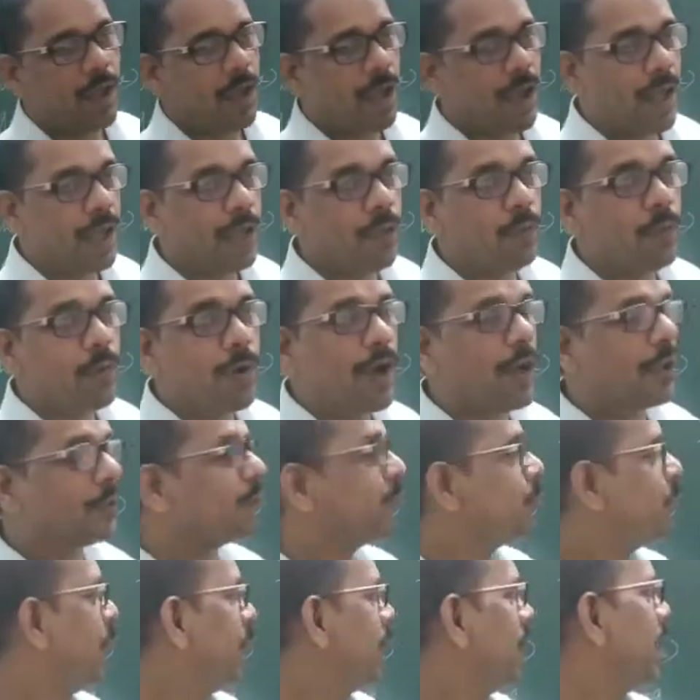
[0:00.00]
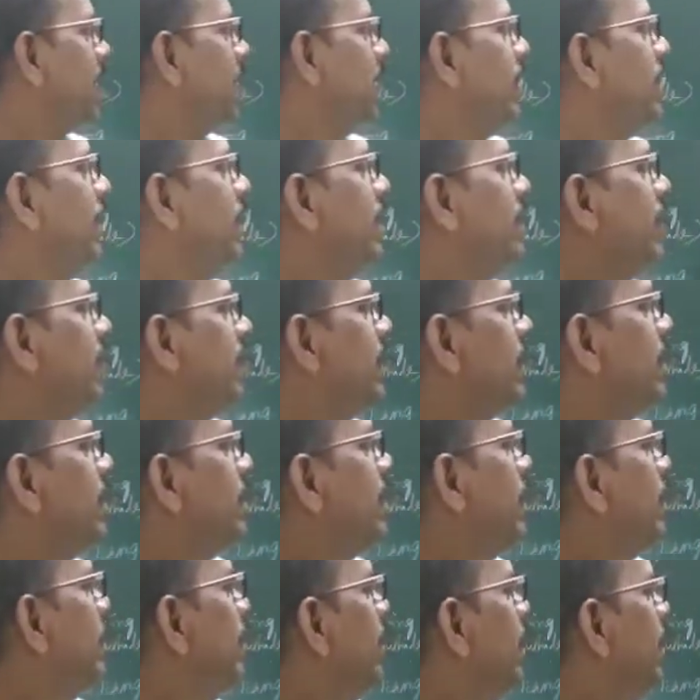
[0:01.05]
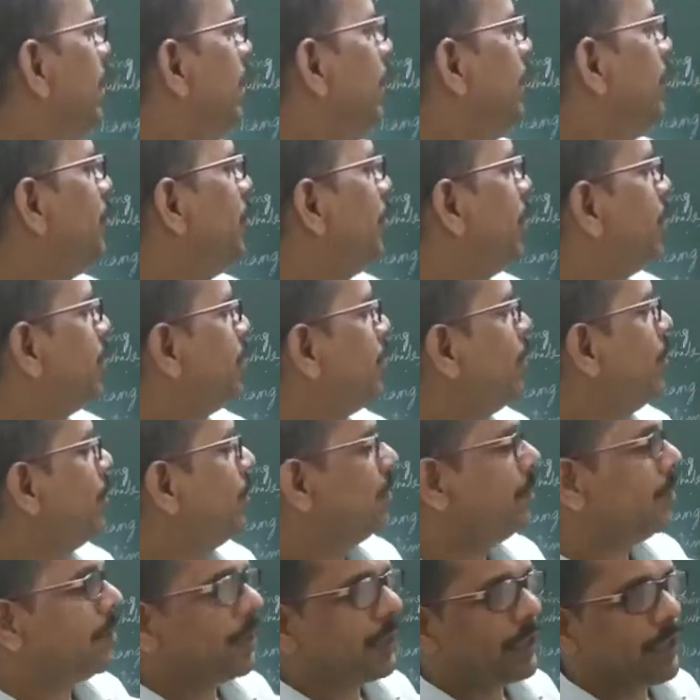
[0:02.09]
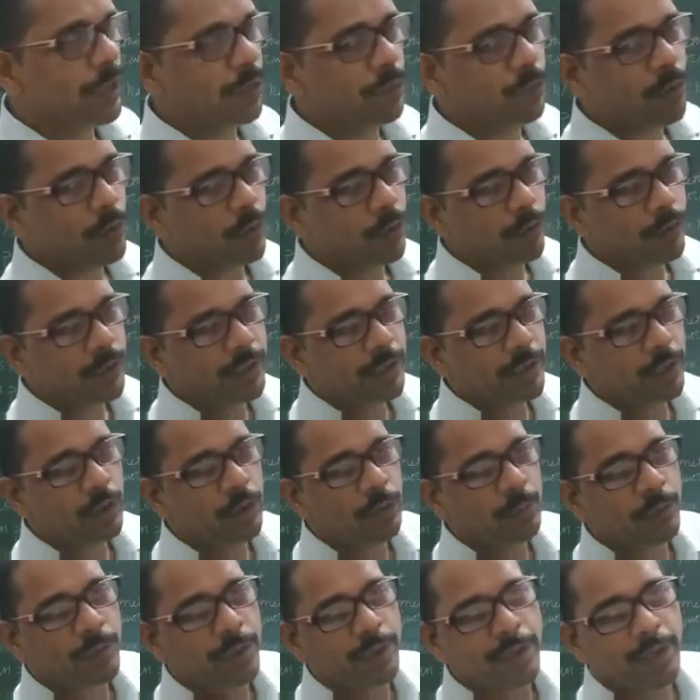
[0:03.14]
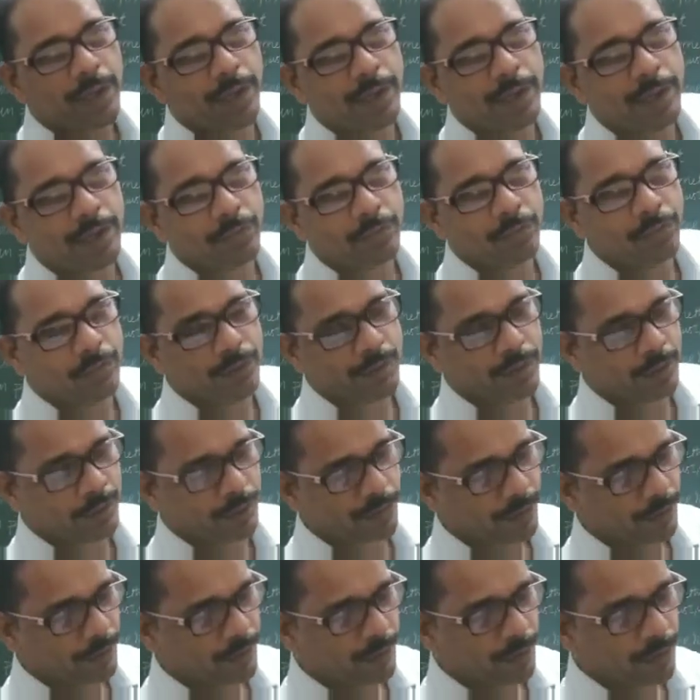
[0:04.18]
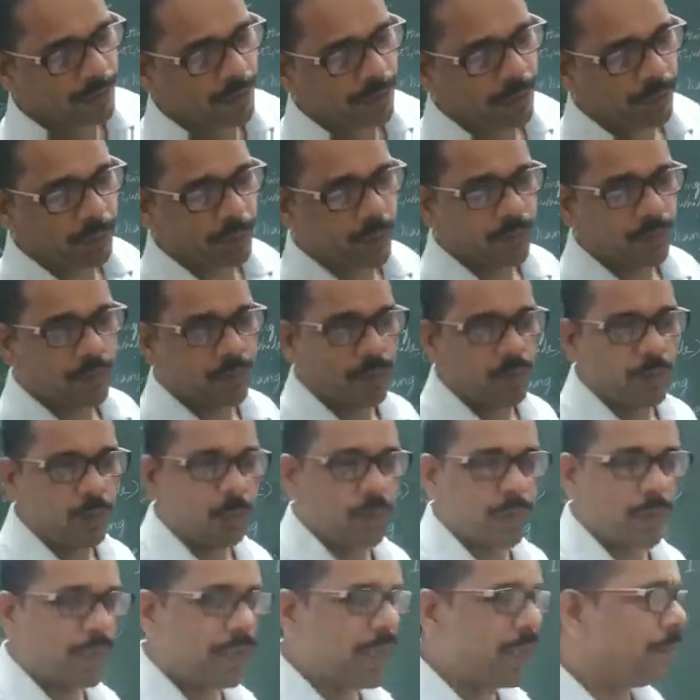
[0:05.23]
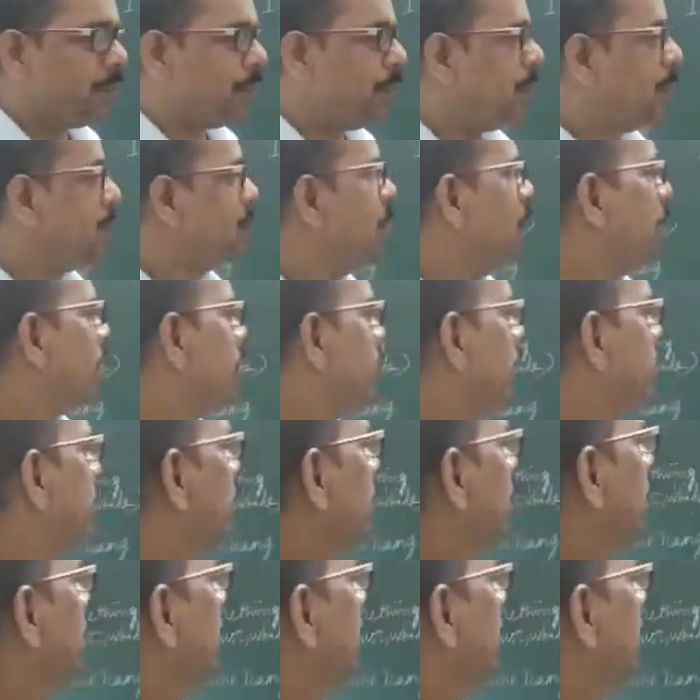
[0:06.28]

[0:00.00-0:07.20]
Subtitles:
I was wondering if you would give me a lift. If you can put both.